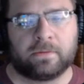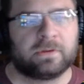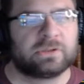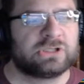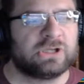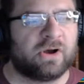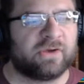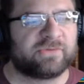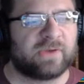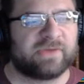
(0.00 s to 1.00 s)
She
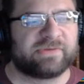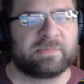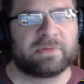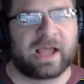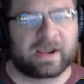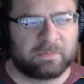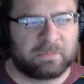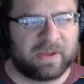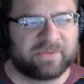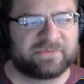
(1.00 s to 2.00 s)
also has a block of
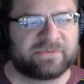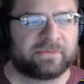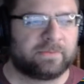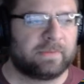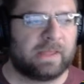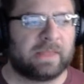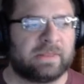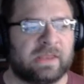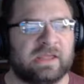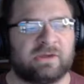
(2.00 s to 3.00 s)
buffs, and
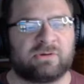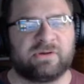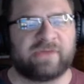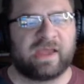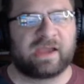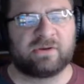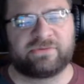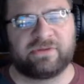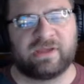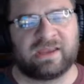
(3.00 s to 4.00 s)
then increased
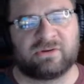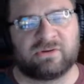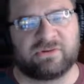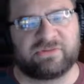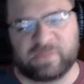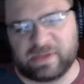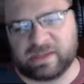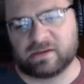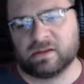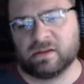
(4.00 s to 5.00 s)
accuracy and increased
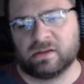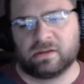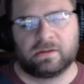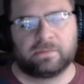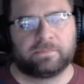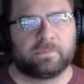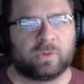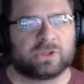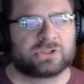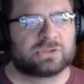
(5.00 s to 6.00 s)
speed,
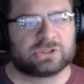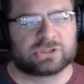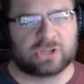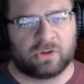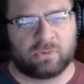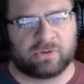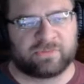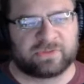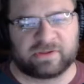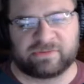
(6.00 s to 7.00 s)
which just all
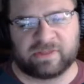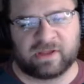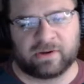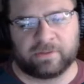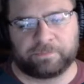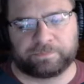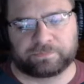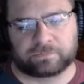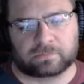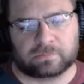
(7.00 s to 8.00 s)
wonderful things there.
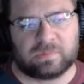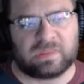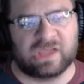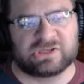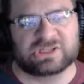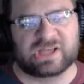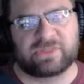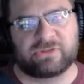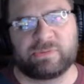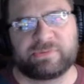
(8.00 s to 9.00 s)
She's got a
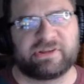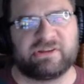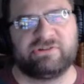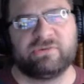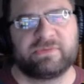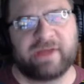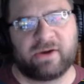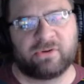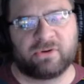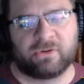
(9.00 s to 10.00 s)
30% Doom
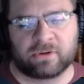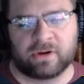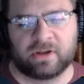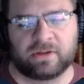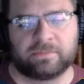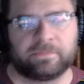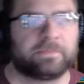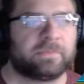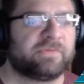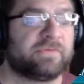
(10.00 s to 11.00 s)
Tower aura
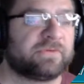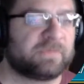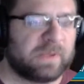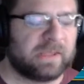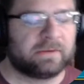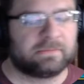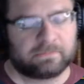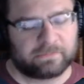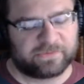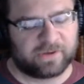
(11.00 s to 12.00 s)
for speed.
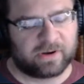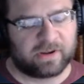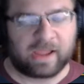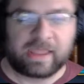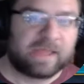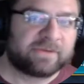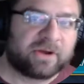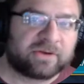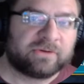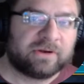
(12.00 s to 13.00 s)
Sorry, I can't
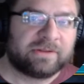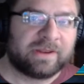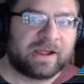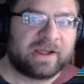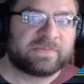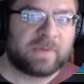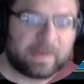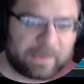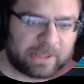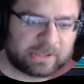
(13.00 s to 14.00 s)
talk straight today, guys. My
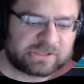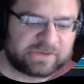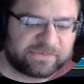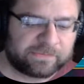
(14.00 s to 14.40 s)
apologies.